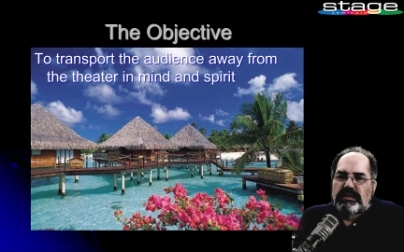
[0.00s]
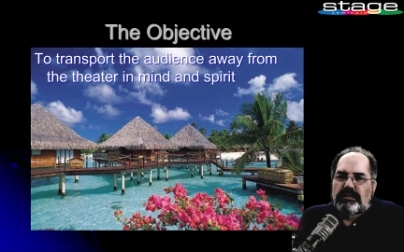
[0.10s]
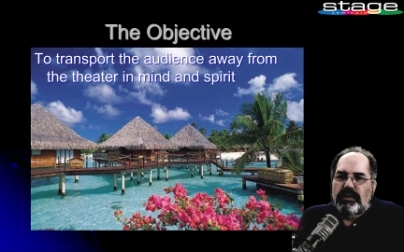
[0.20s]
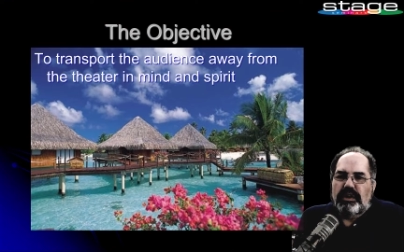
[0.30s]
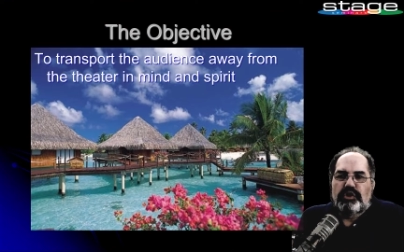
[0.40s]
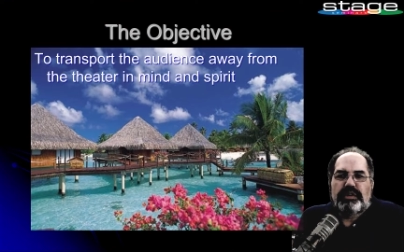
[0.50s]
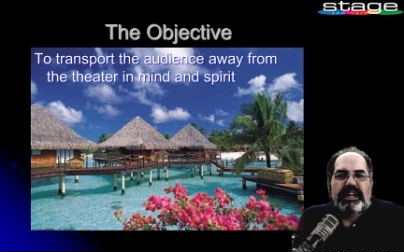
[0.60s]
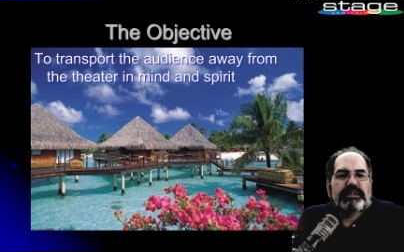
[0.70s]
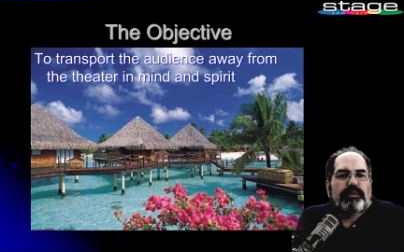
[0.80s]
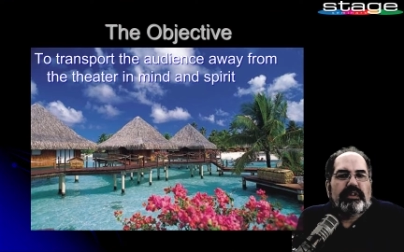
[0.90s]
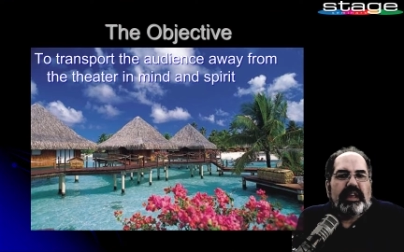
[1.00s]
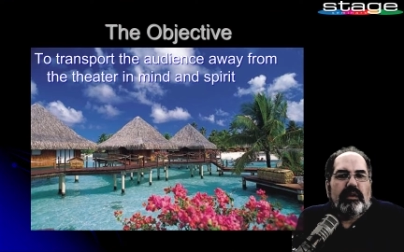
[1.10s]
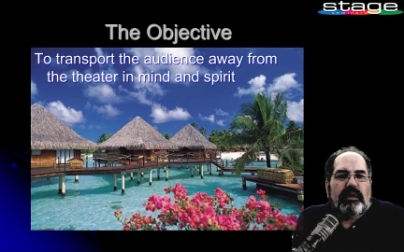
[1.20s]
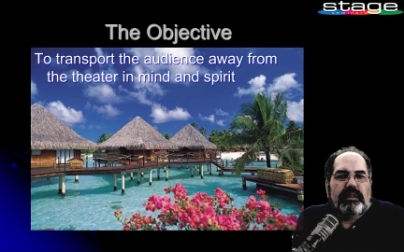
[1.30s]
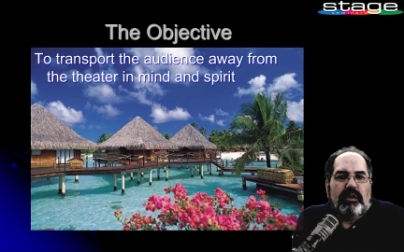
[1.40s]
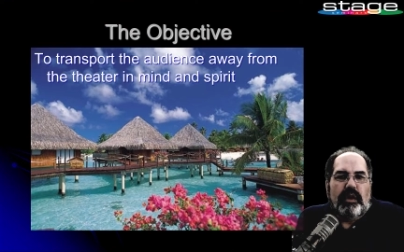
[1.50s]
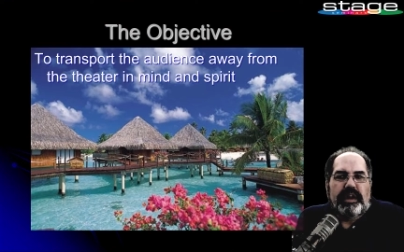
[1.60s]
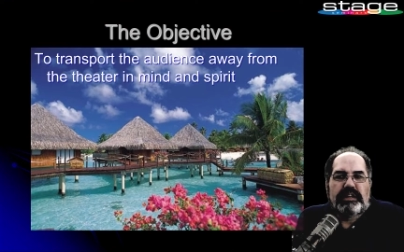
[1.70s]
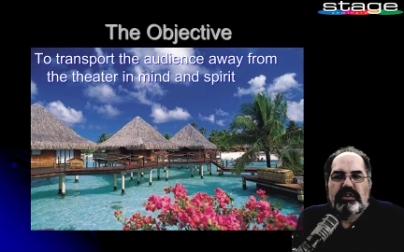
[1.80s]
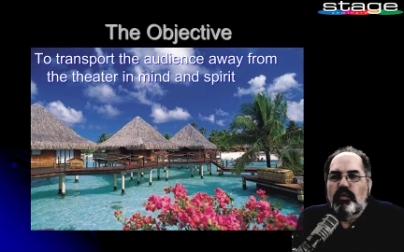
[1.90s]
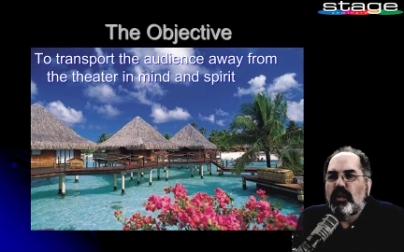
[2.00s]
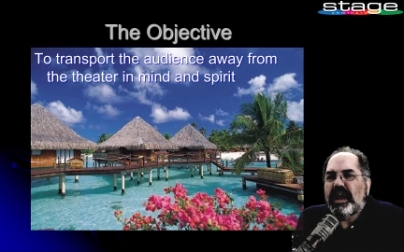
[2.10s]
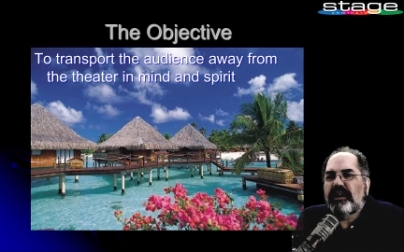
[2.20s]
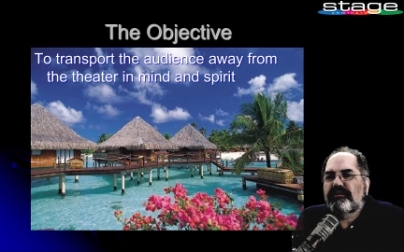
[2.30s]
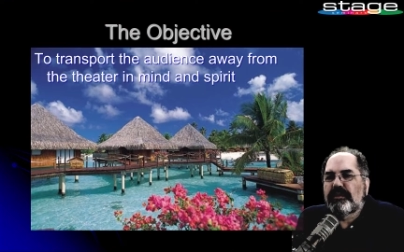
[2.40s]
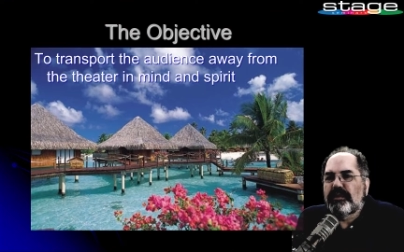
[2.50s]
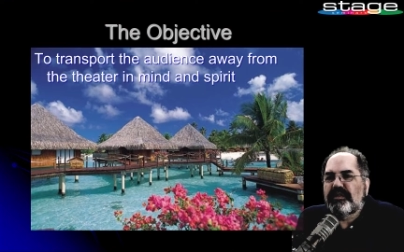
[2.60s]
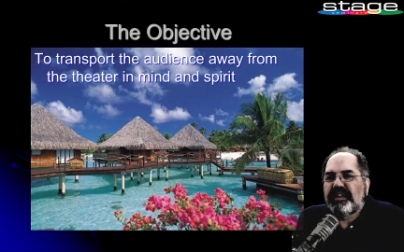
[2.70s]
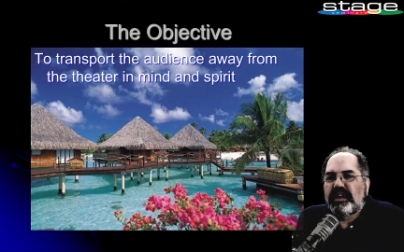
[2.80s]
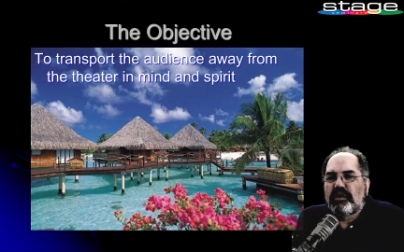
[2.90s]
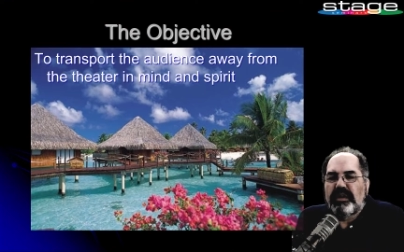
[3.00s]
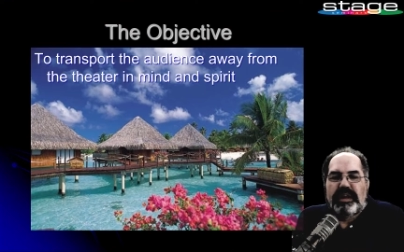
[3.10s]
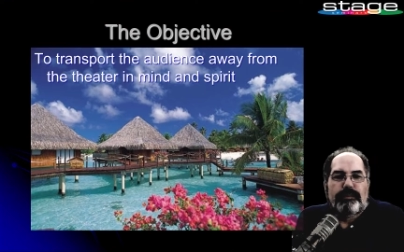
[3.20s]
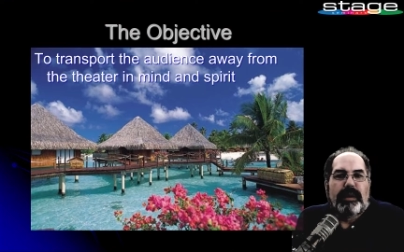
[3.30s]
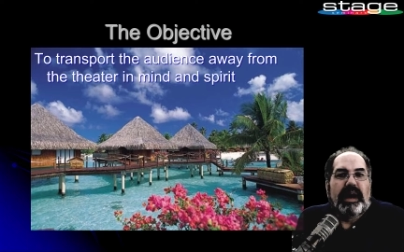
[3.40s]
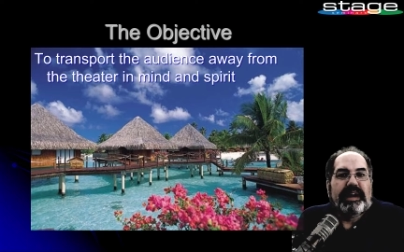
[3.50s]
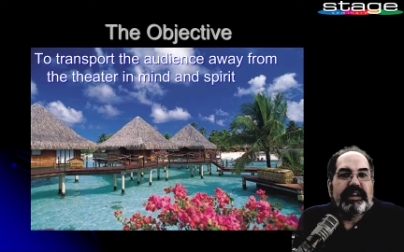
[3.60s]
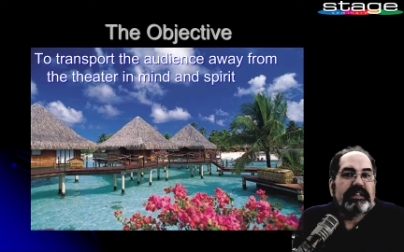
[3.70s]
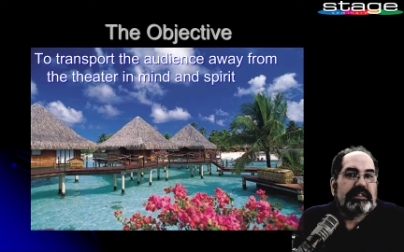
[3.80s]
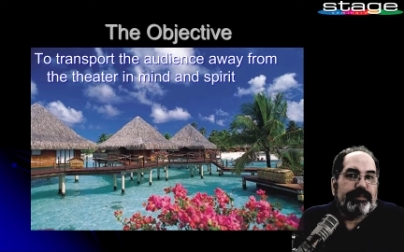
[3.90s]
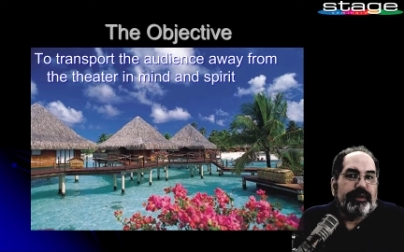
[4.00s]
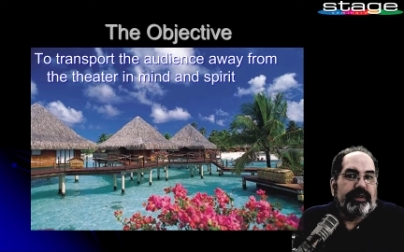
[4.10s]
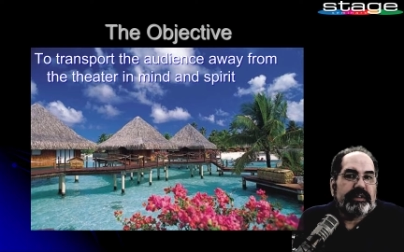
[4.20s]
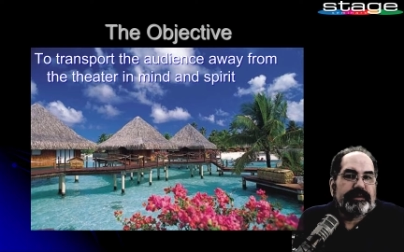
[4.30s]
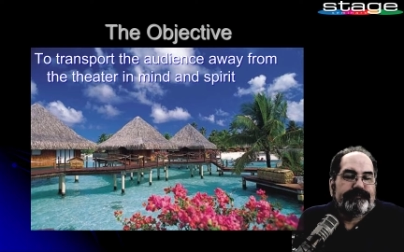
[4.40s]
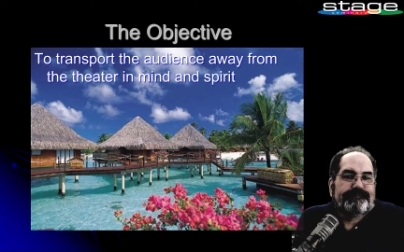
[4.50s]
We're going to transport the audience away from the theater in mind and spirit.